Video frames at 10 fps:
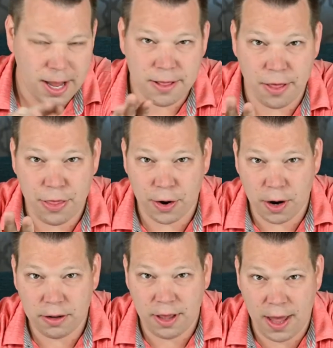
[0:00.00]
The
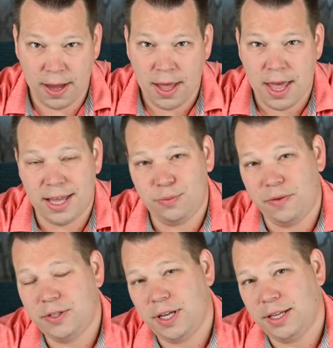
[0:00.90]
third thing is
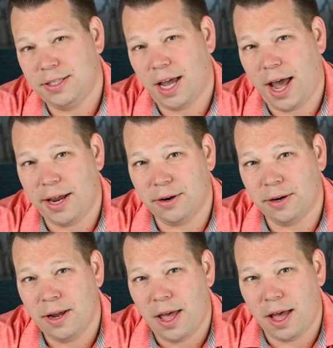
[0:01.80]
we've seen
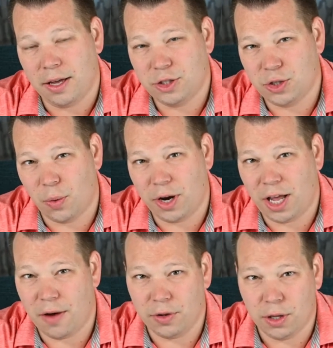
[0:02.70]
tighter sorting
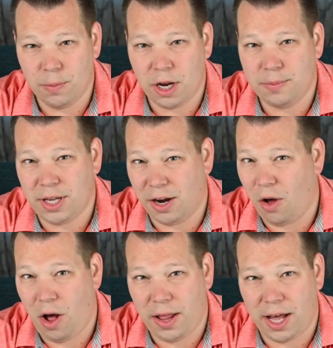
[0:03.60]
of aluminums and
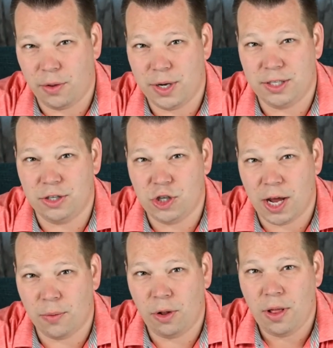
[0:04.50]
all alloys in
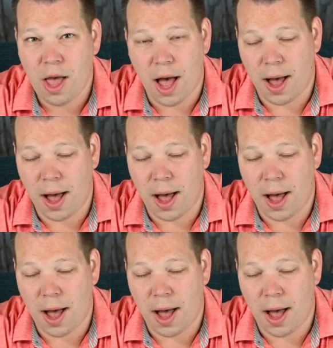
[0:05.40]
general.